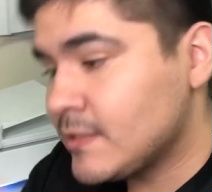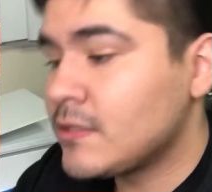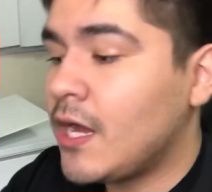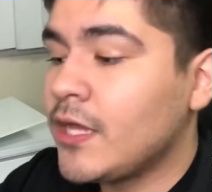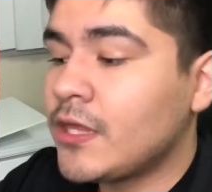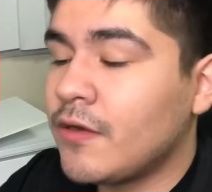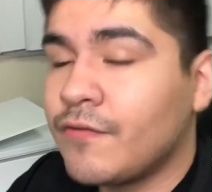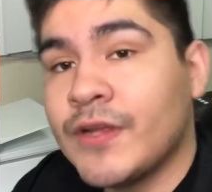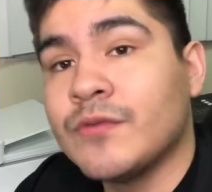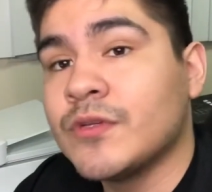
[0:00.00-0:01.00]
I thought
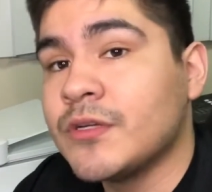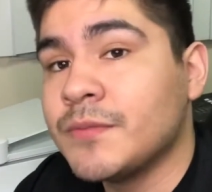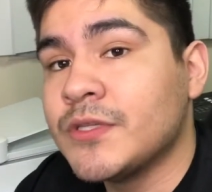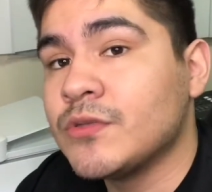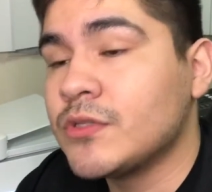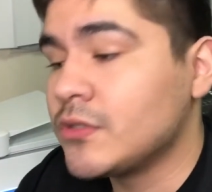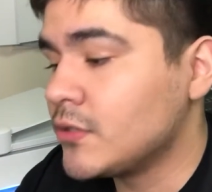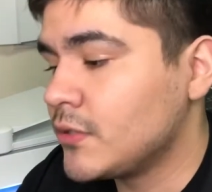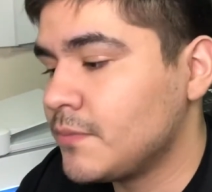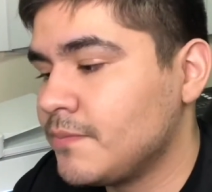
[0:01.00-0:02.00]
France was gonna beat
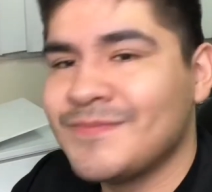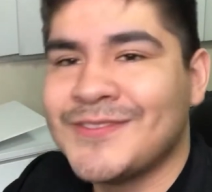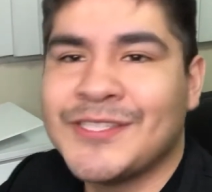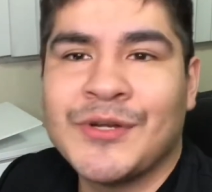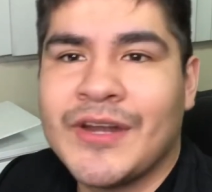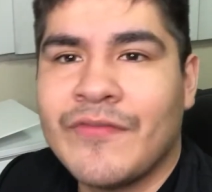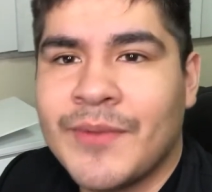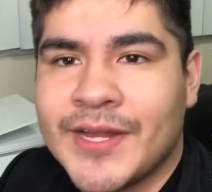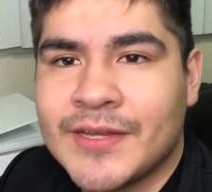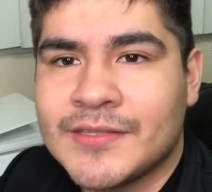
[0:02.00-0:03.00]
Switzerland. So did
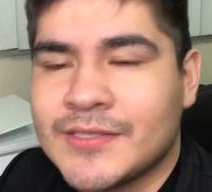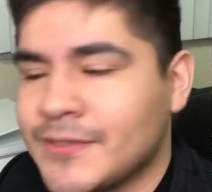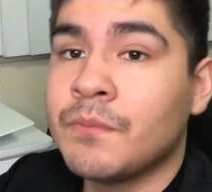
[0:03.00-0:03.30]
everybody else.